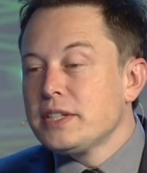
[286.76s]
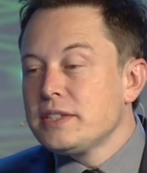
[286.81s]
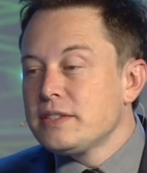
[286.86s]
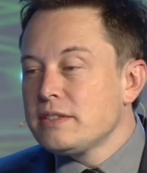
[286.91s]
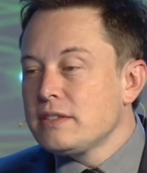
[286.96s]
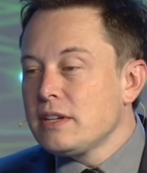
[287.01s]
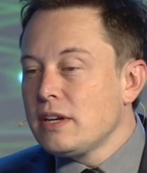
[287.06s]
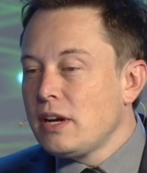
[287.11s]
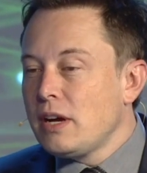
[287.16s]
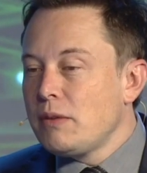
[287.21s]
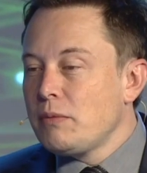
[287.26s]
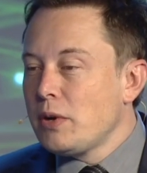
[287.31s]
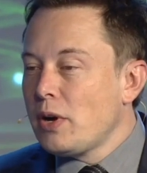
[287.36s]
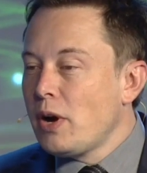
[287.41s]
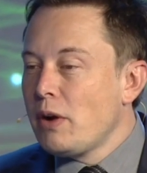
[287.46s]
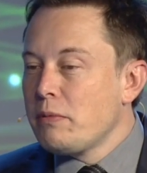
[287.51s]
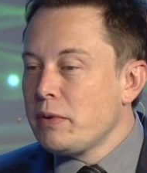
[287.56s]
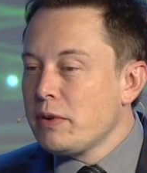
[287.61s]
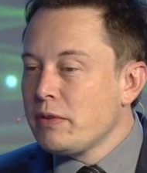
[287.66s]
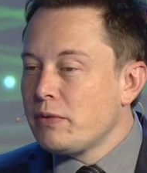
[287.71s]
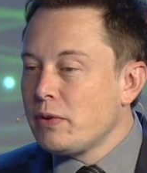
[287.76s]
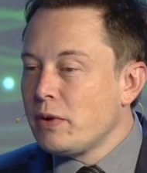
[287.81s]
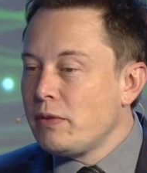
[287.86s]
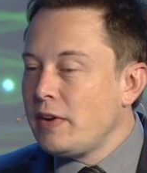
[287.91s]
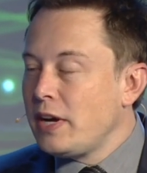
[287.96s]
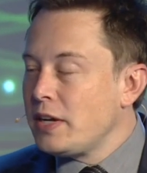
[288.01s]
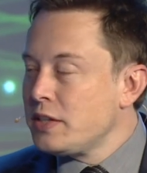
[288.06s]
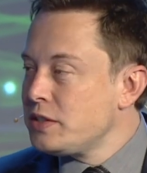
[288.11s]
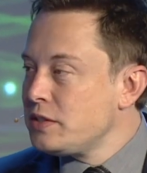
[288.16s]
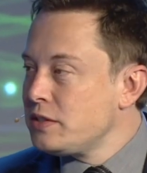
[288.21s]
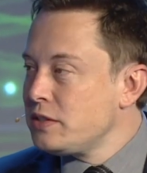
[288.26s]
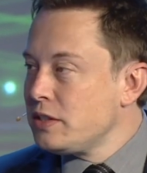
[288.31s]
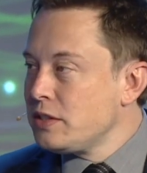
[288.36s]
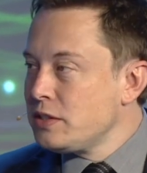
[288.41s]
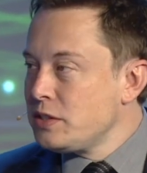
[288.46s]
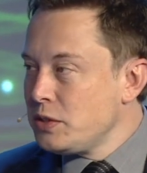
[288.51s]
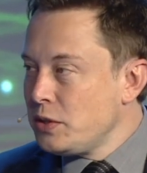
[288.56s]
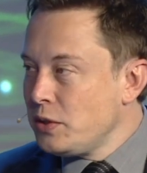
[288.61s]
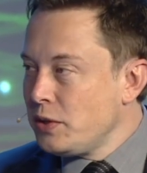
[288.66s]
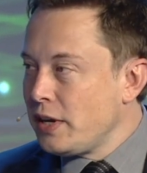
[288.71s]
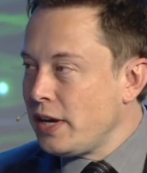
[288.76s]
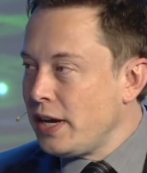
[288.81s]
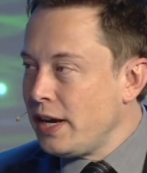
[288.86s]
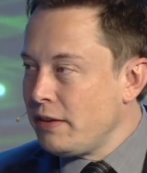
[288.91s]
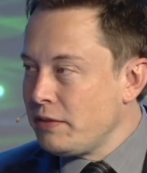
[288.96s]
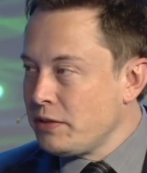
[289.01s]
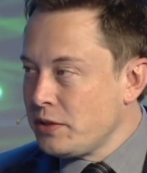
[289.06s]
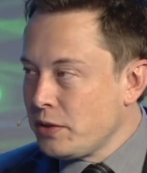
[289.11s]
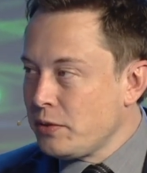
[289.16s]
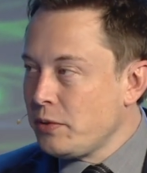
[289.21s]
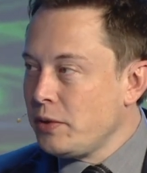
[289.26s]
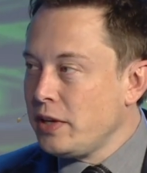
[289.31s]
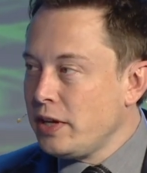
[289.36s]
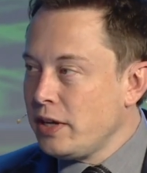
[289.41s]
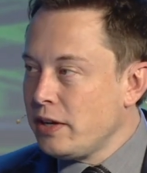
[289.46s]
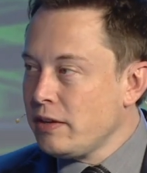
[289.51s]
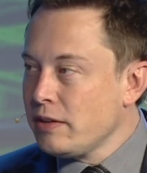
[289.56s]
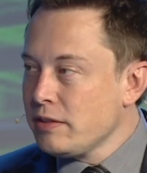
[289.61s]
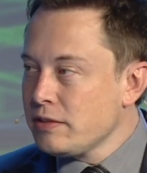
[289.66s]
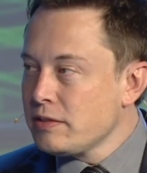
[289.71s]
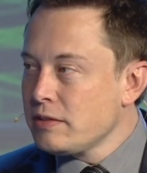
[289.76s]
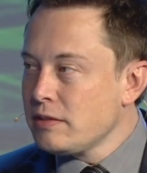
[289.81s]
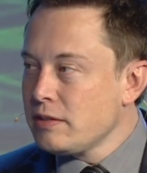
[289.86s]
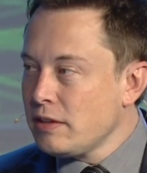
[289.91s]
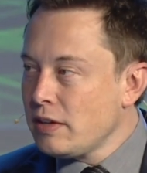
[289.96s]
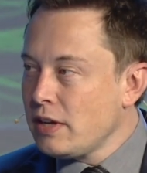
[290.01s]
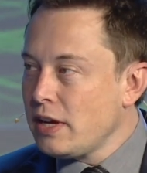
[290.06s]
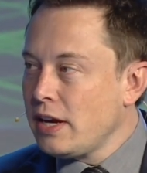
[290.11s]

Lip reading: Well, we're hoping for about 2.5 to 3 years.